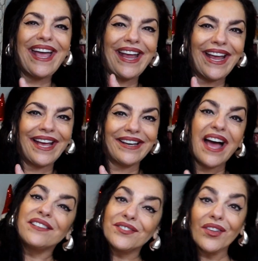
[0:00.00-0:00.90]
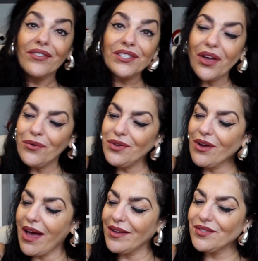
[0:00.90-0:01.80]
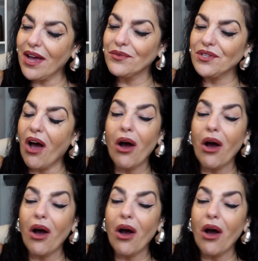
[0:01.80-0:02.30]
and I just love a tote, you guys. I was